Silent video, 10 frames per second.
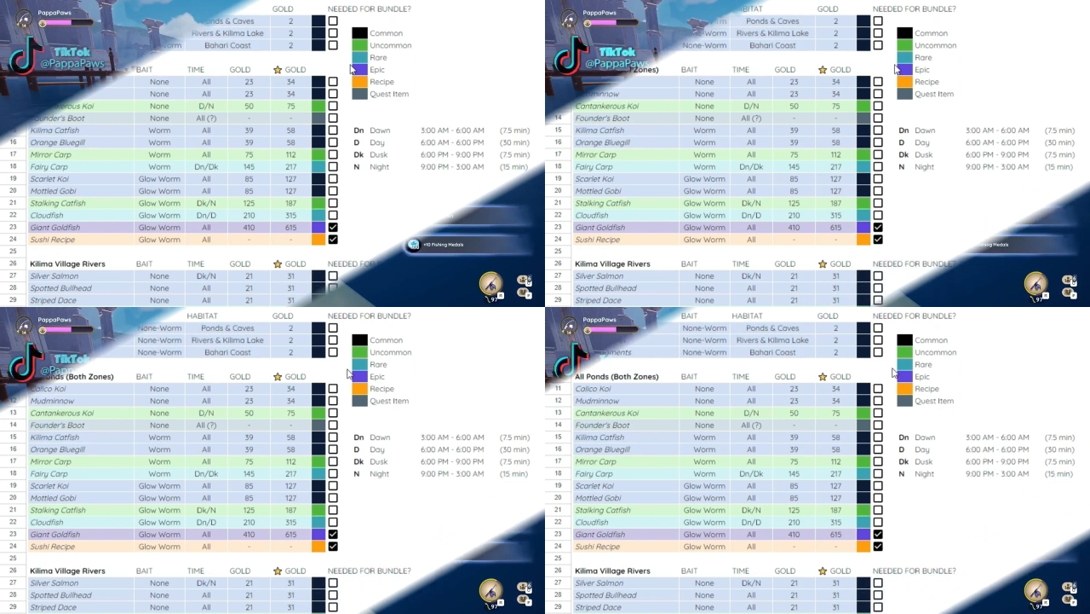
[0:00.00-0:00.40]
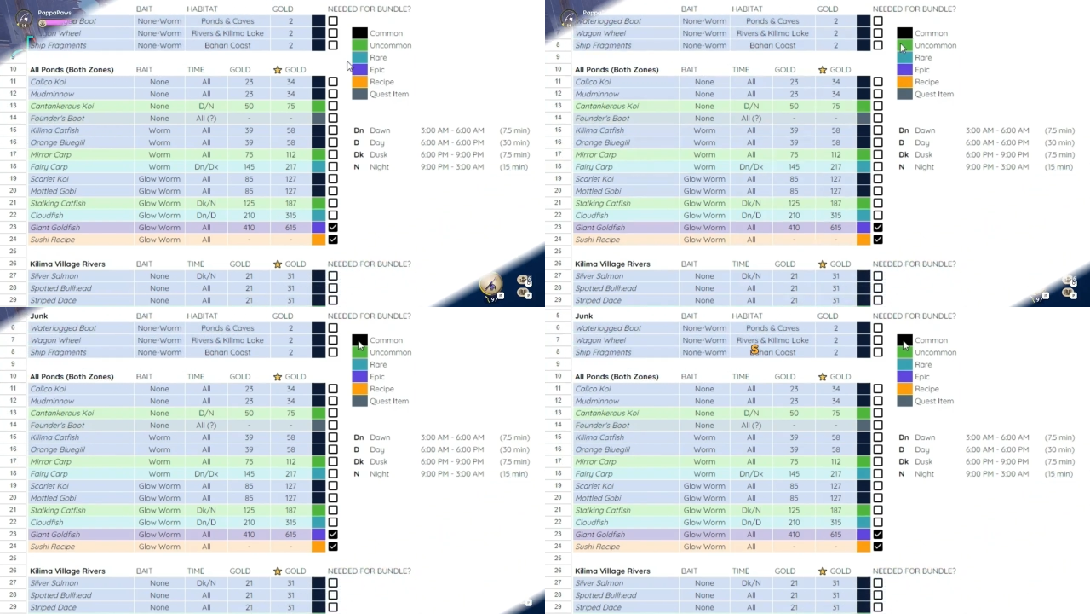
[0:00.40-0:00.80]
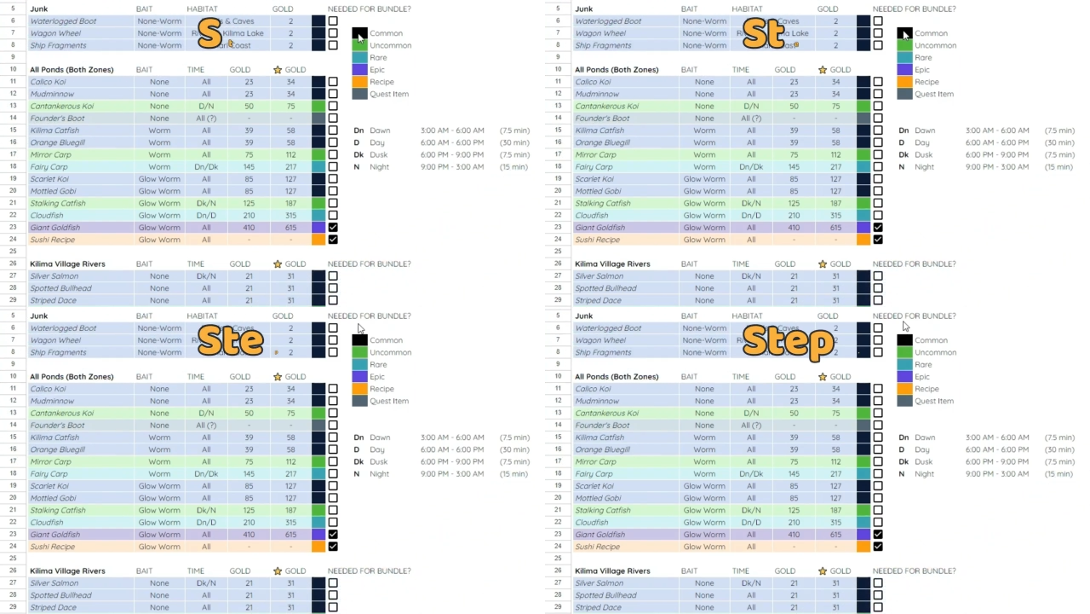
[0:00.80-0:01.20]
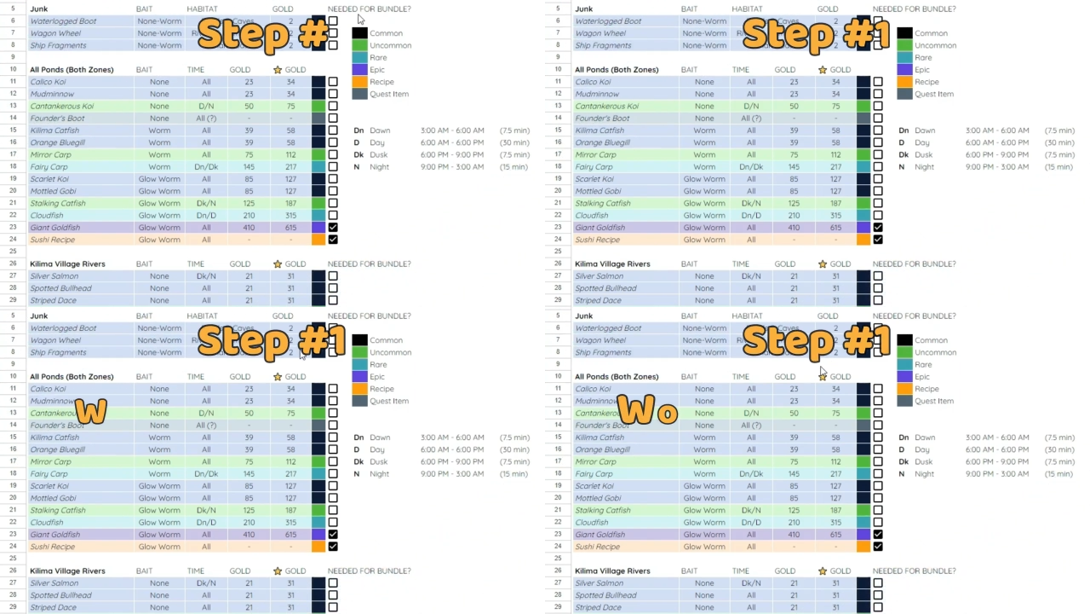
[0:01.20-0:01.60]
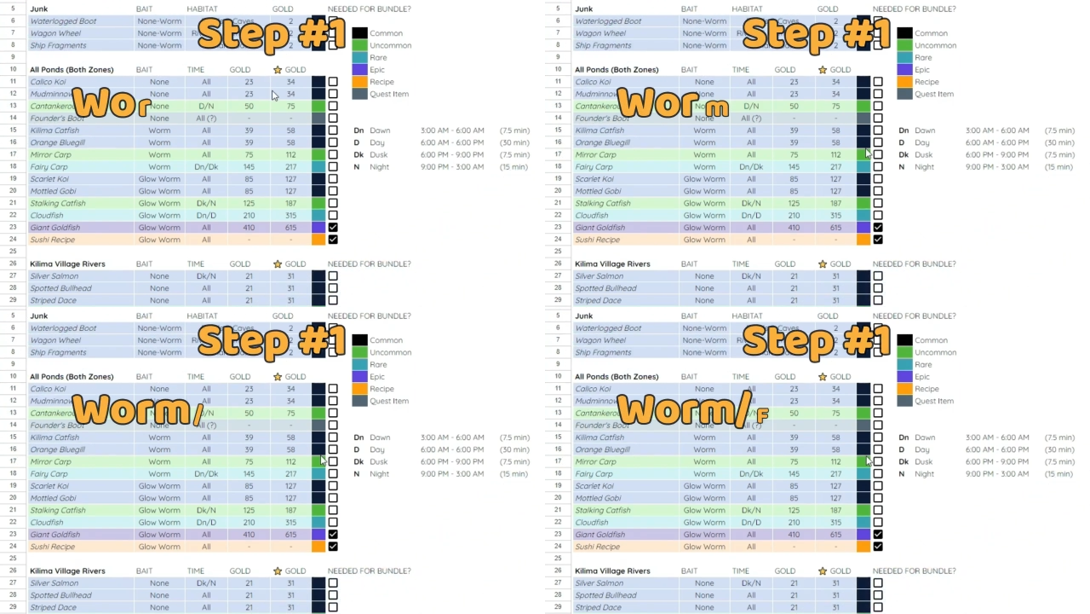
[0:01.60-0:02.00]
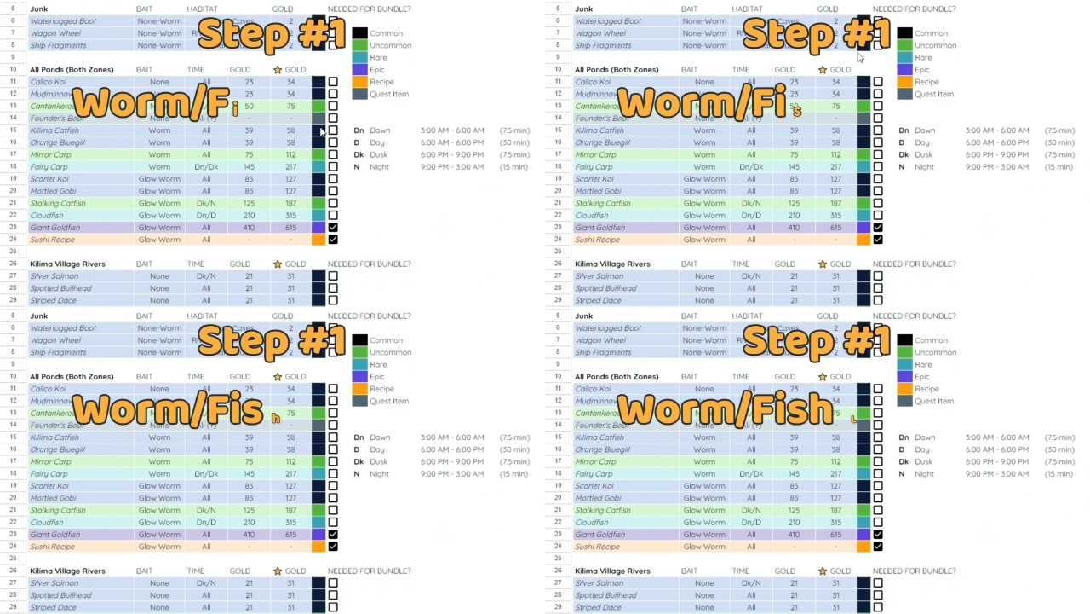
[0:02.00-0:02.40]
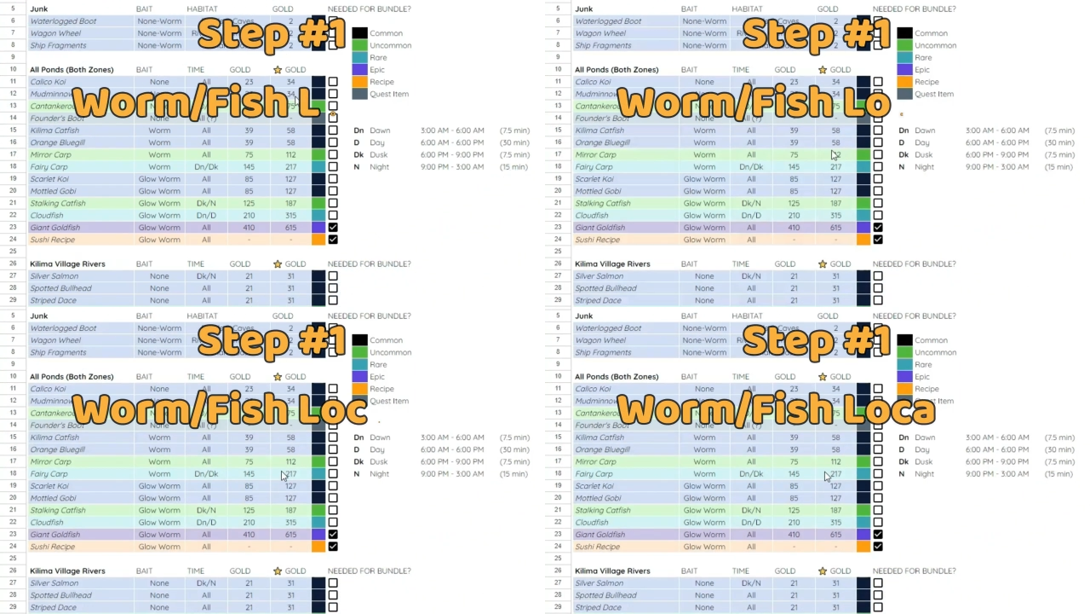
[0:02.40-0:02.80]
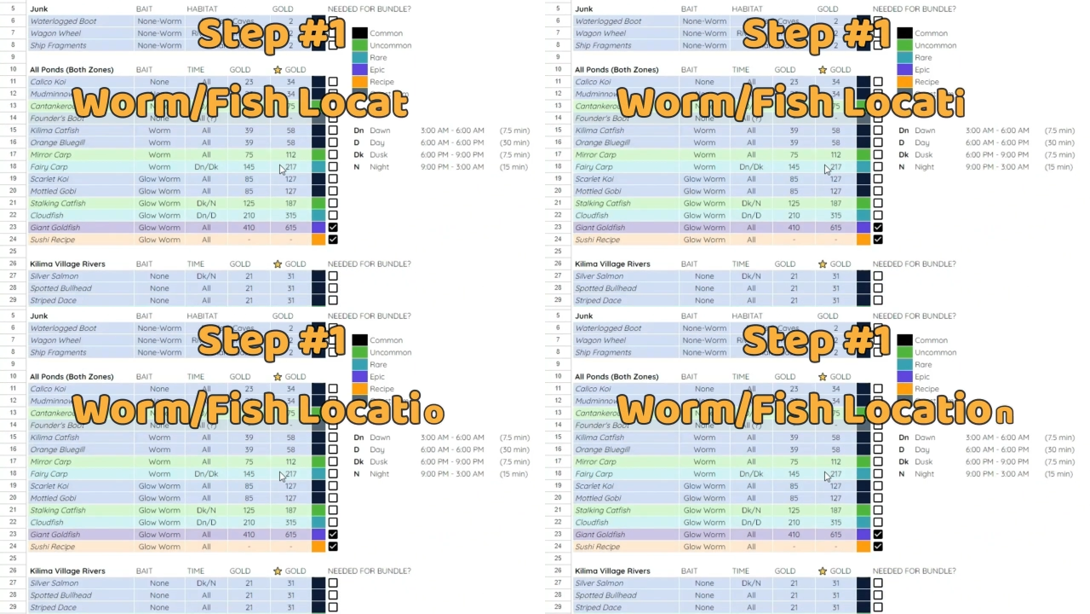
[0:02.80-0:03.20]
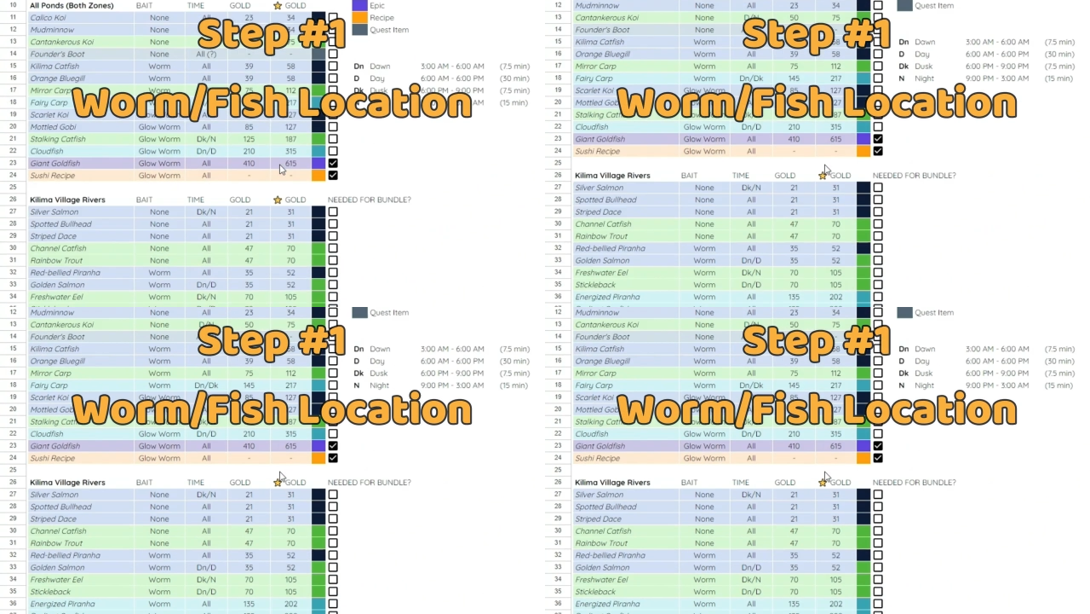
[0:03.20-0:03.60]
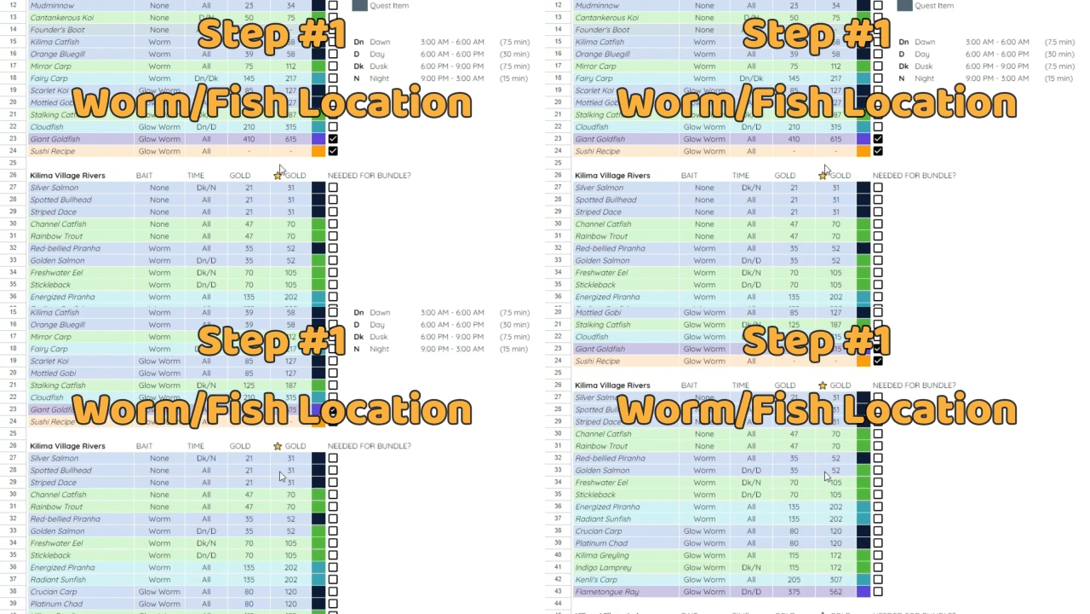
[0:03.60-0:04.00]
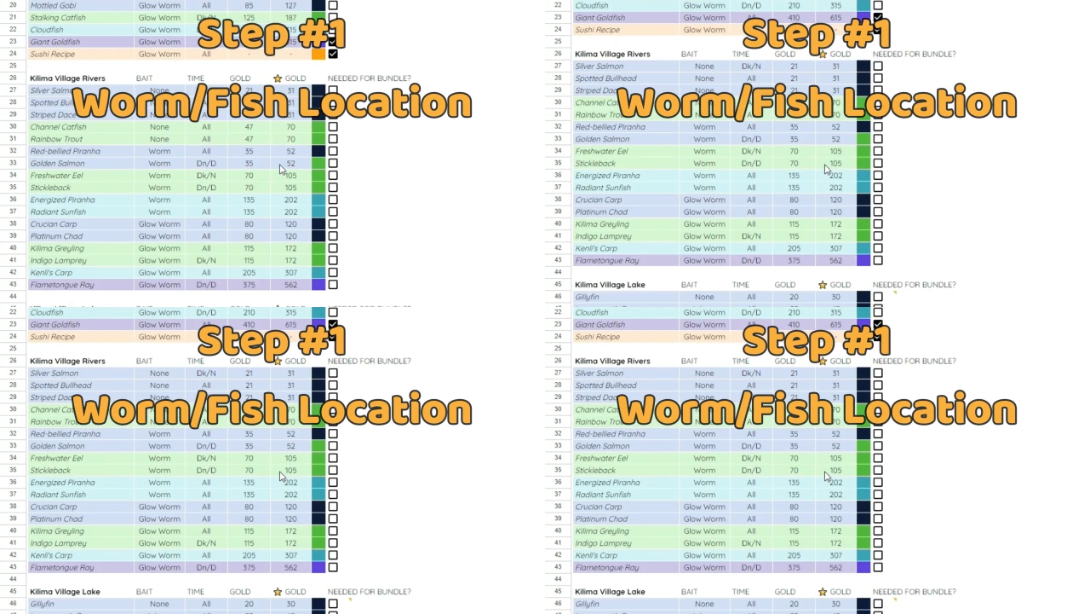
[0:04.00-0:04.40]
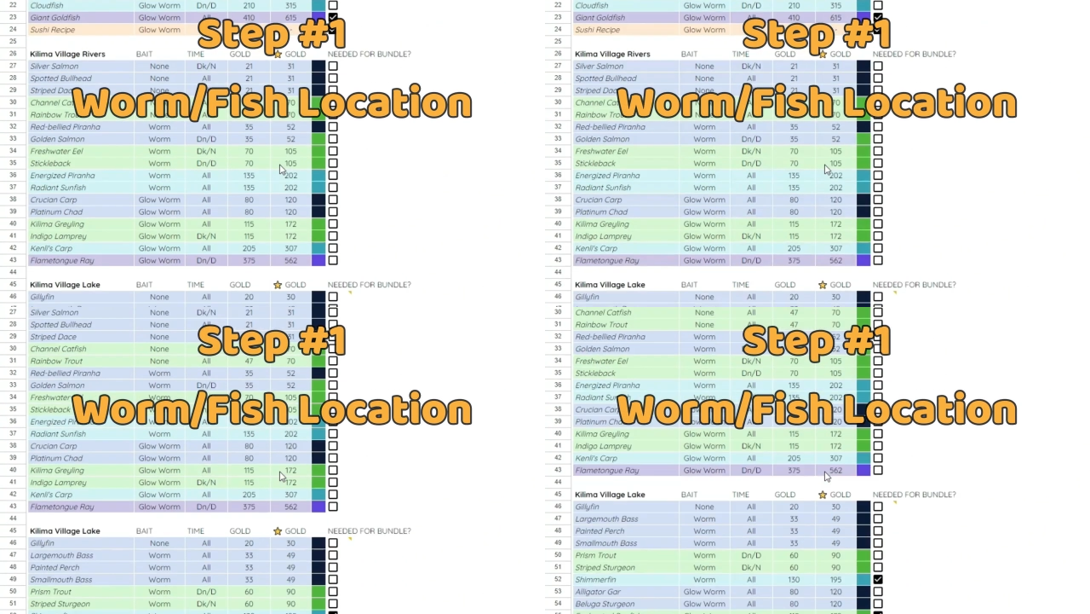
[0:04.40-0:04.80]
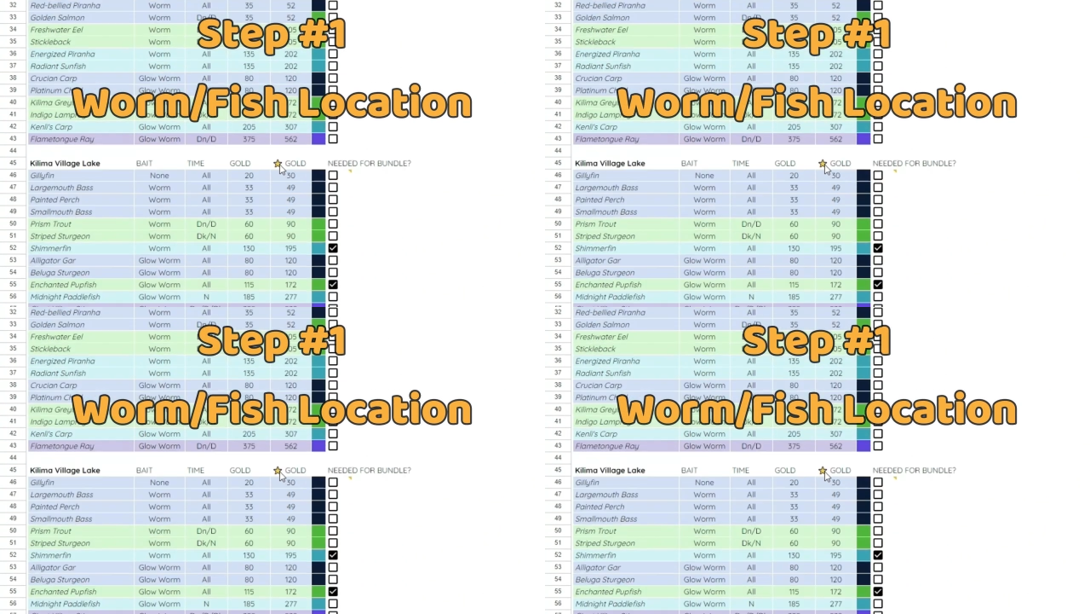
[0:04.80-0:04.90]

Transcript: No face is visible, so there are no lips to read.